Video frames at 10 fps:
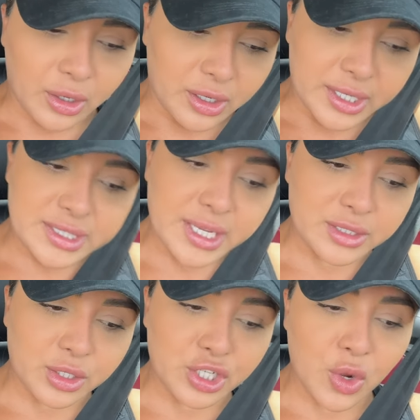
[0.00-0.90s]
I said,
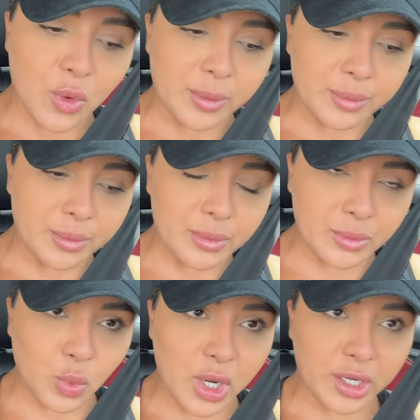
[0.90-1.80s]
I know I'm
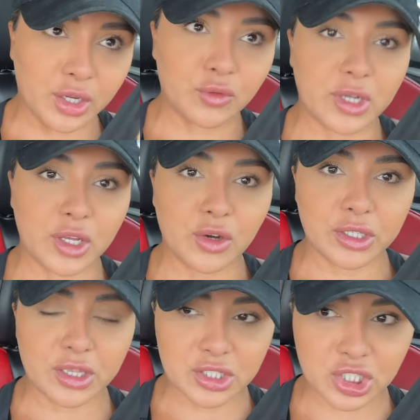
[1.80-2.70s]
working really hard
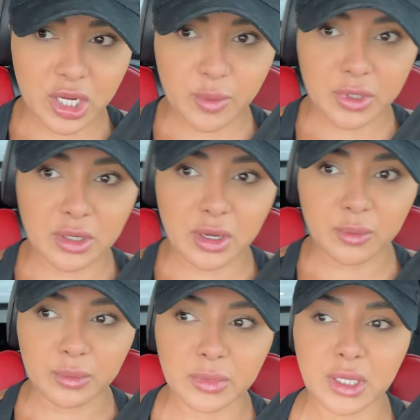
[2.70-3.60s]
in the gym and
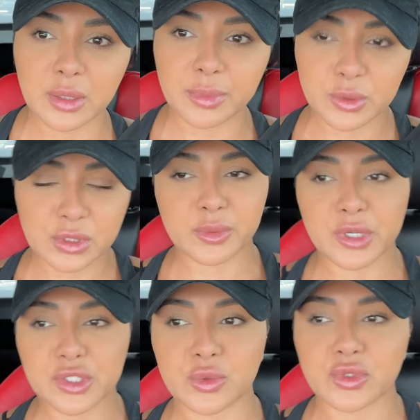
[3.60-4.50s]
I'm kind of building
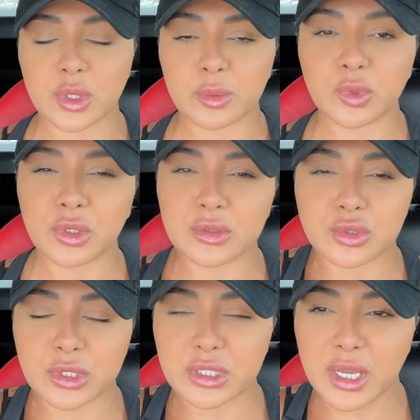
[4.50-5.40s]
muscle. So I'm not
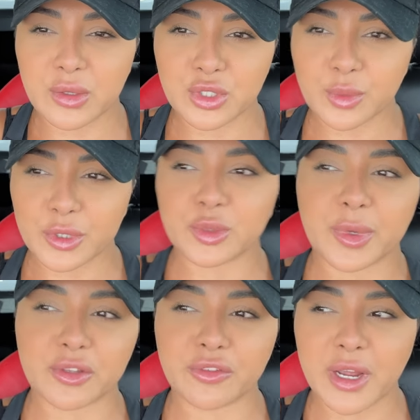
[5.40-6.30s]
stressing out too much
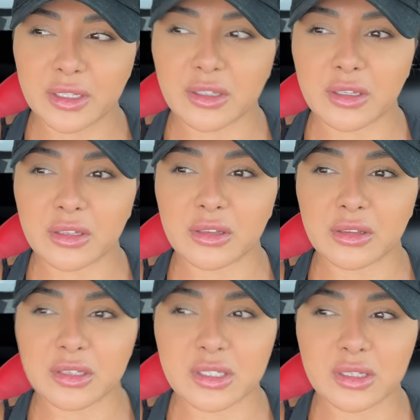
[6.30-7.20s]
about the fact that
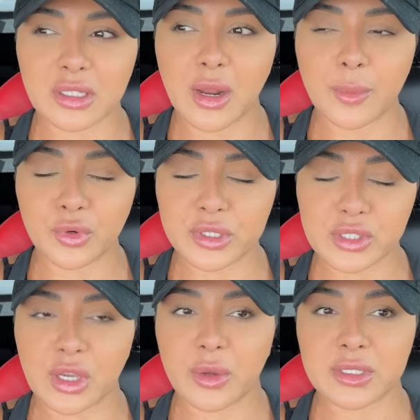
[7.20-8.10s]
the number
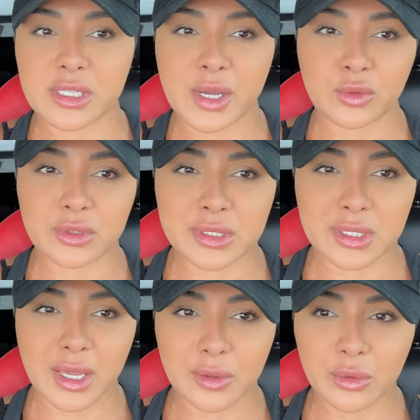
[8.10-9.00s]
isn't going down on the
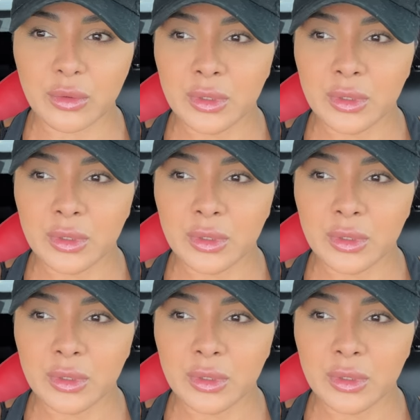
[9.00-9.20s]
scale.